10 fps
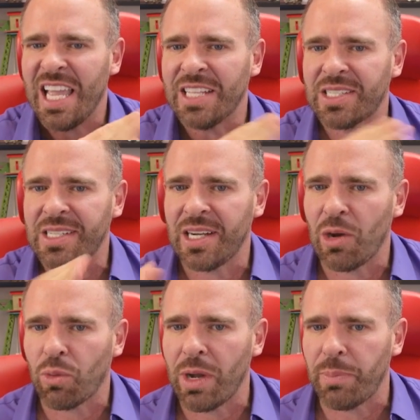It's going
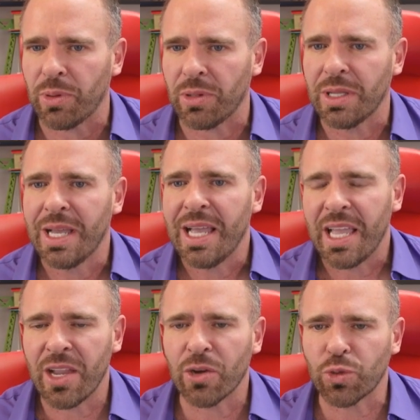to ripple.
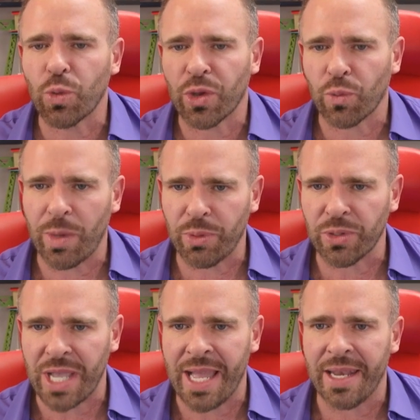Here's where the
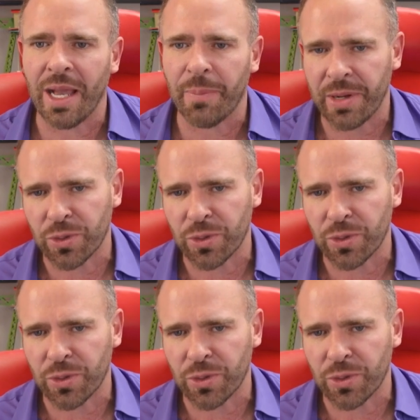ripples end up.